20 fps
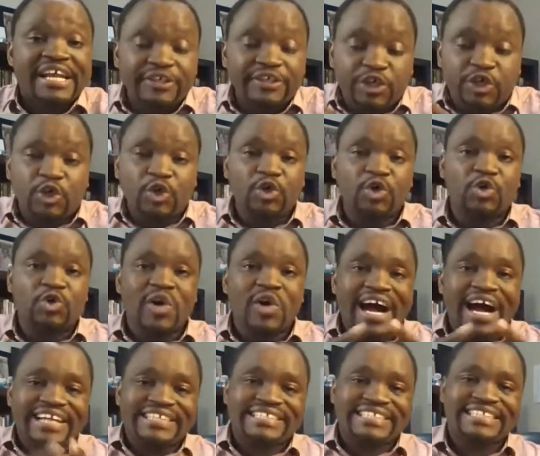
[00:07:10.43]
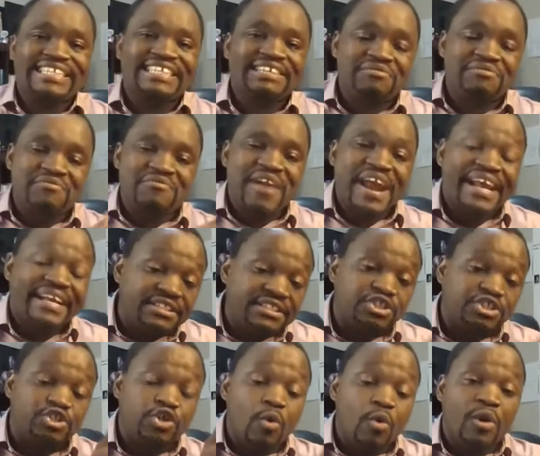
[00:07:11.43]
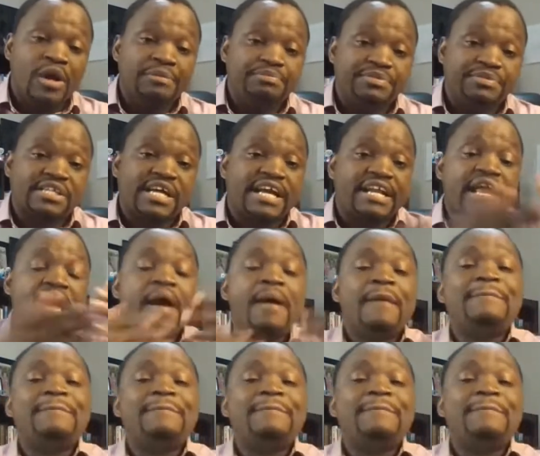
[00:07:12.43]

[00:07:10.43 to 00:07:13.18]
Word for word: and Google actually ranks your website